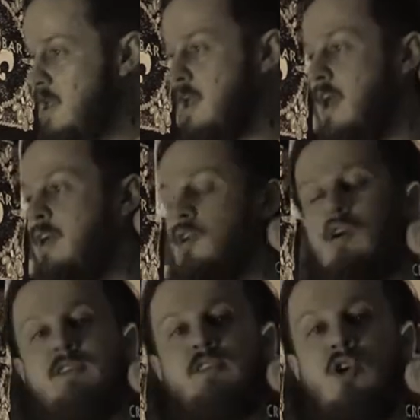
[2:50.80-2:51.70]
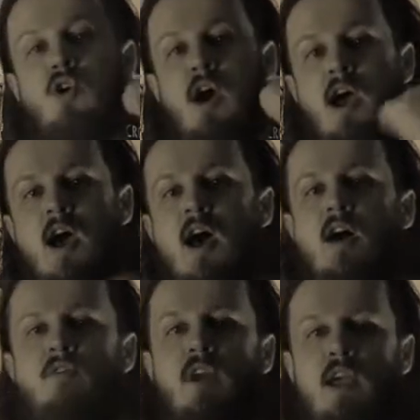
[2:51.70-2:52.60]
and also I
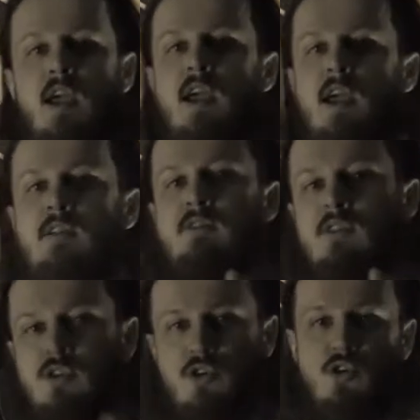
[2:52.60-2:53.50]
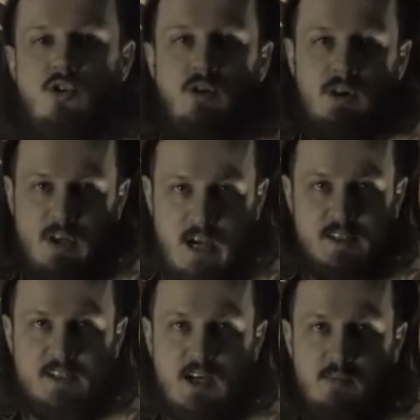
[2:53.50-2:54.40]
have a new
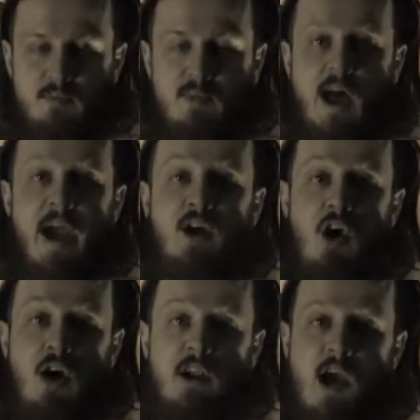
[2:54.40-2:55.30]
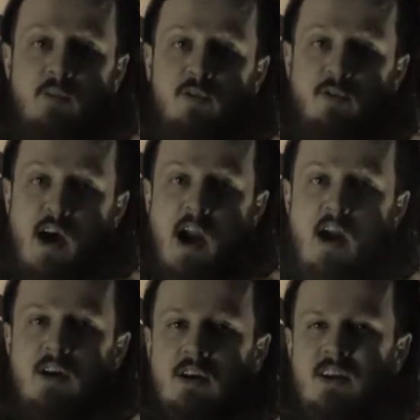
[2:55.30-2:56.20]
custom Blackout
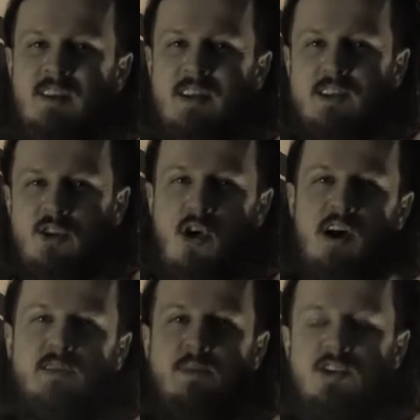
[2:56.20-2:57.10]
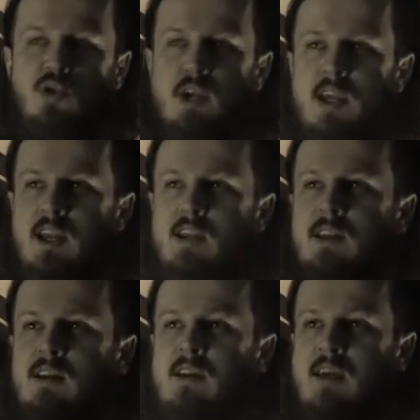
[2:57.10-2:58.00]
amplifier that's a cross
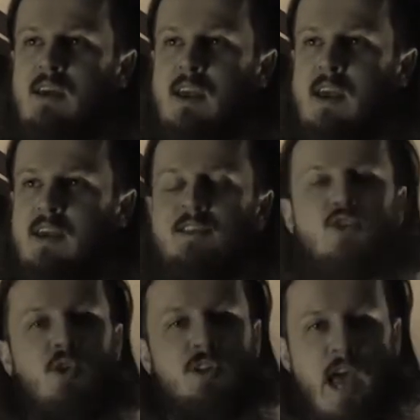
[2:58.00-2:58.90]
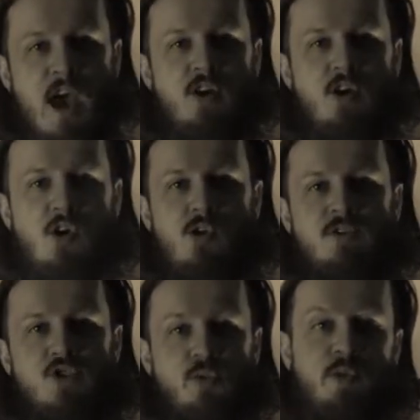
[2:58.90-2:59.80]
between a Soldano
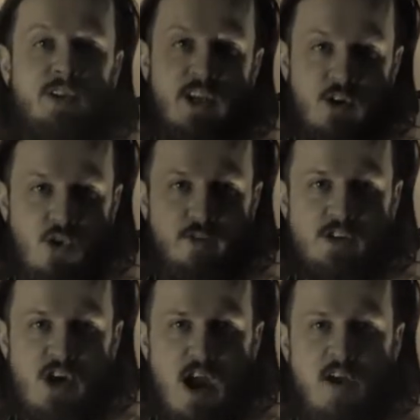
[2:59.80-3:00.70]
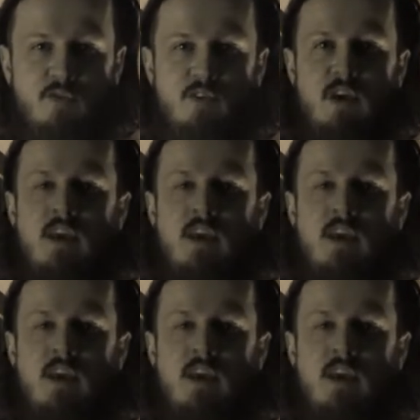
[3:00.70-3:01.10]
Super Lead Overdrive